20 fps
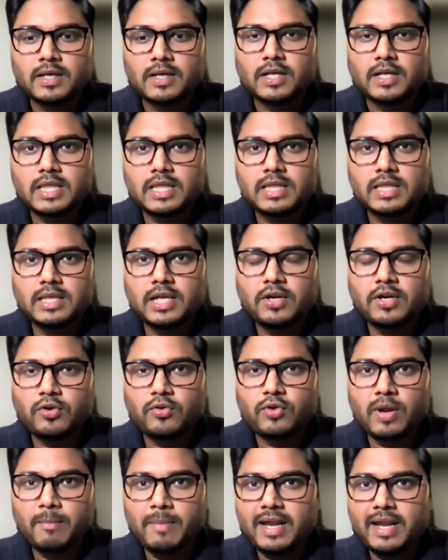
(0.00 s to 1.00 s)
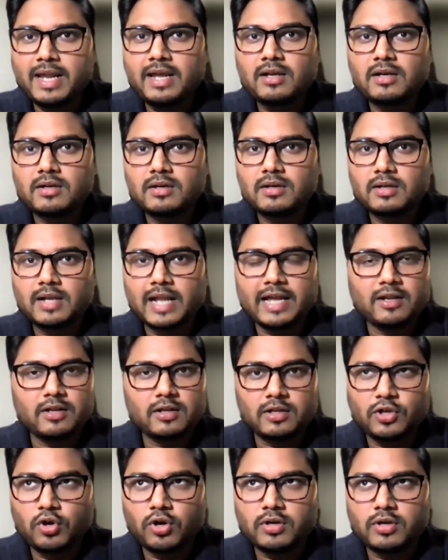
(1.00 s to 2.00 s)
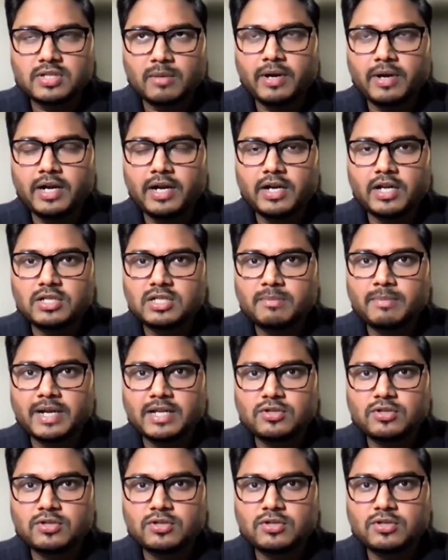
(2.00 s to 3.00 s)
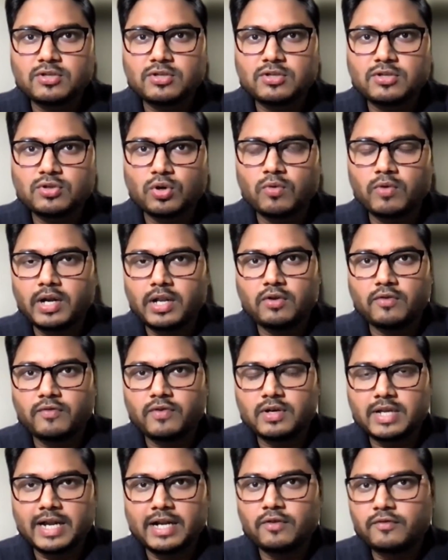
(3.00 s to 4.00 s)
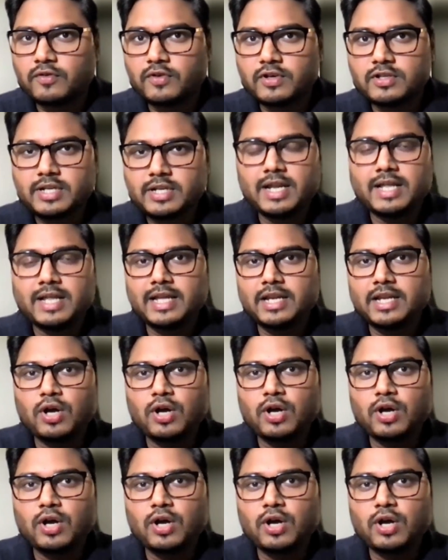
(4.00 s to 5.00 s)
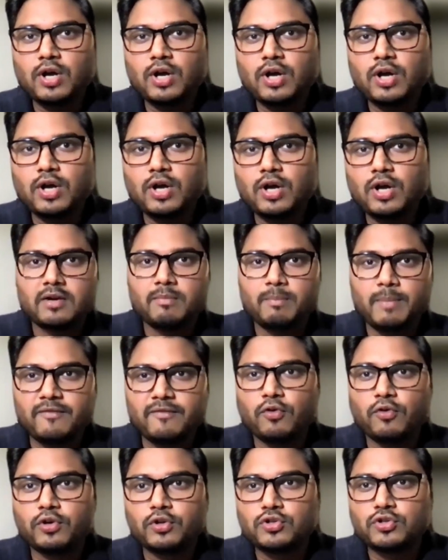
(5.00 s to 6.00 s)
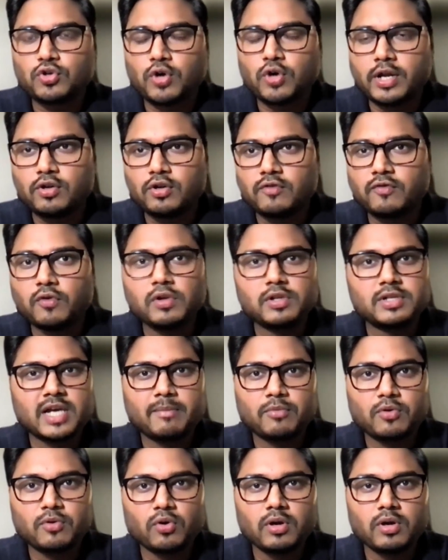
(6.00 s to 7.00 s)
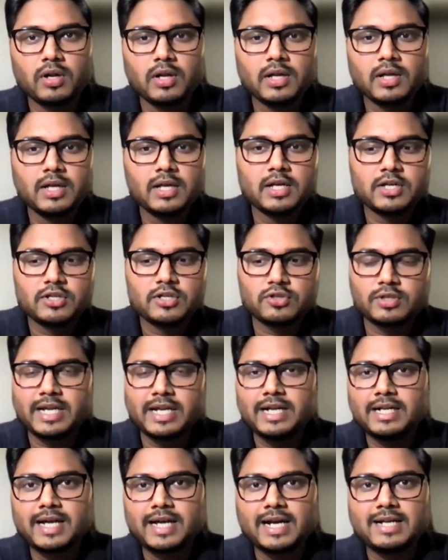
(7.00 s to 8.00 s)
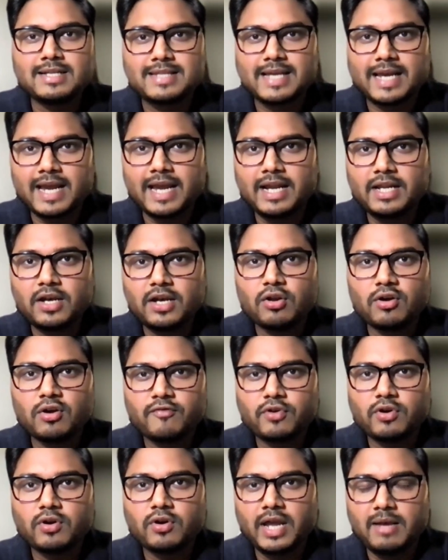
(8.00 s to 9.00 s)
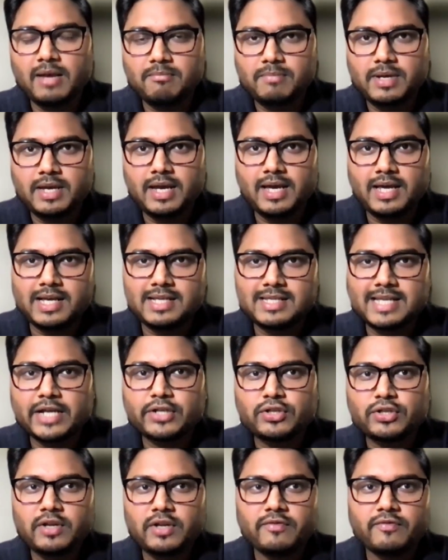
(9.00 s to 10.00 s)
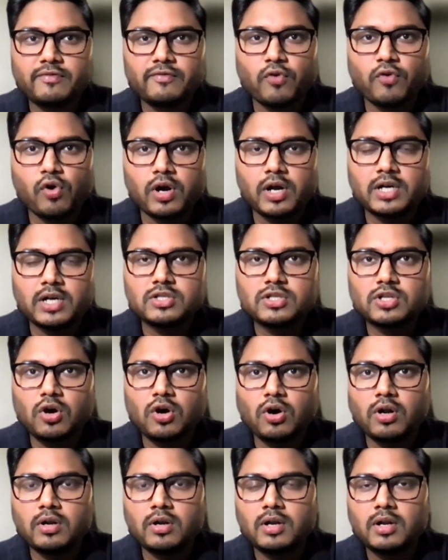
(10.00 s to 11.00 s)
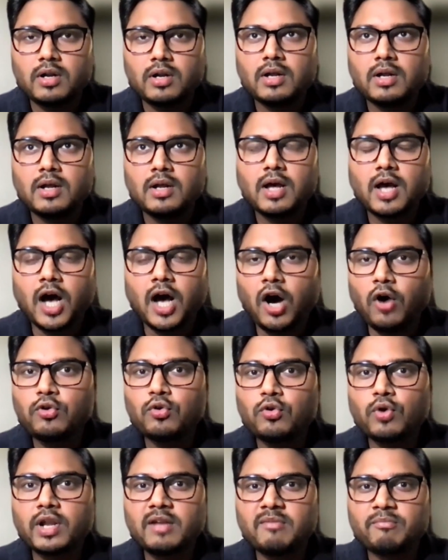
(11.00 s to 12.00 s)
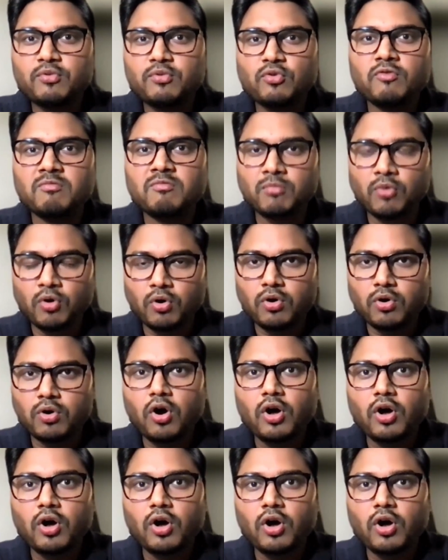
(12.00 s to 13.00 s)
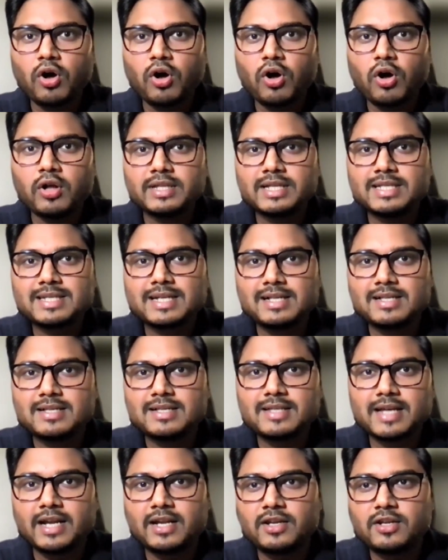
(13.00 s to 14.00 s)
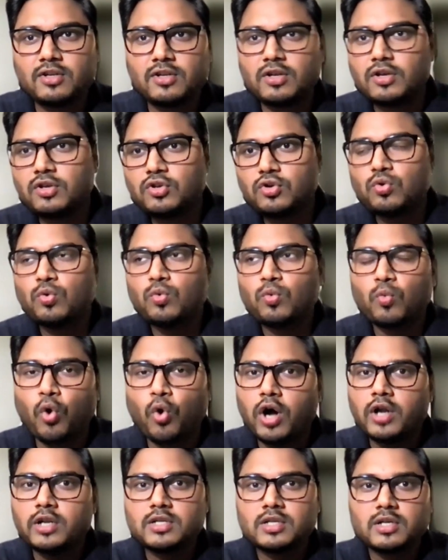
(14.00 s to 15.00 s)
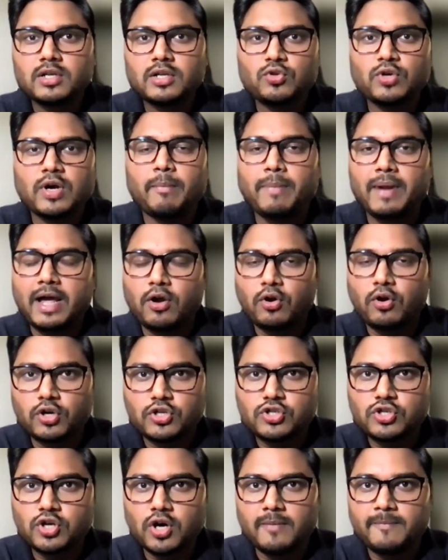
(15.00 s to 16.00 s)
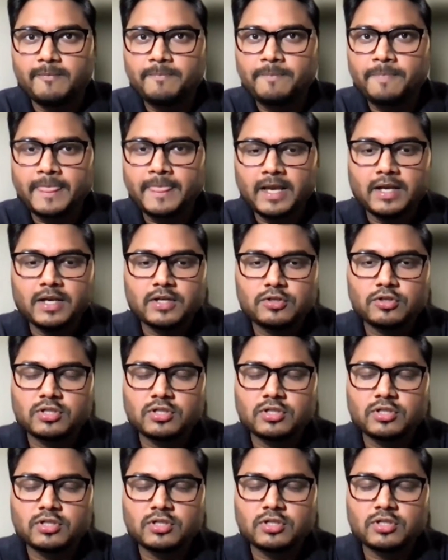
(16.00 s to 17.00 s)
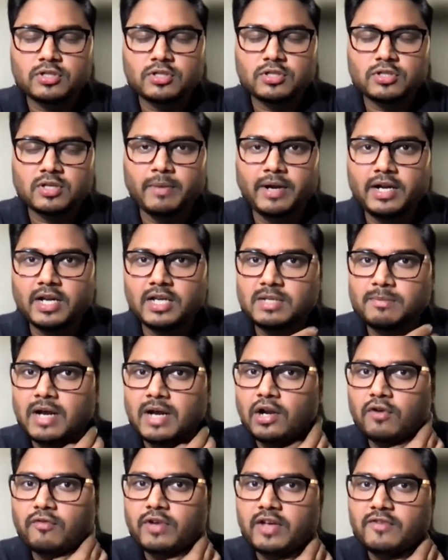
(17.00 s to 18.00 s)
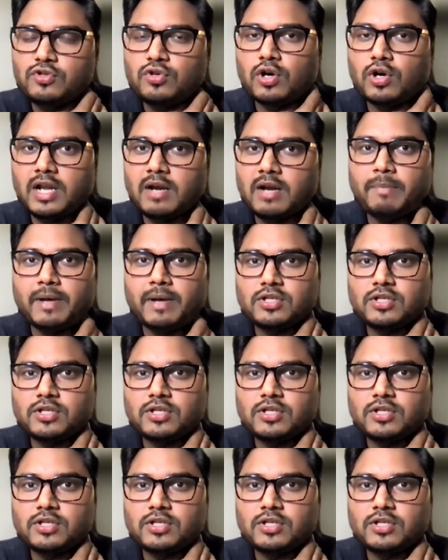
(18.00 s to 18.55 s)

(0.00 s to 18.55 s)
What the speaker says: The remaining, like your summer internship gets started in your end of first year, and then you have second year before you join your full-time role. So the entire second year of your MBA is actually focused on how you can improve more on the skills that you want to apply on a job. So some tip kind of gives you a clear picture.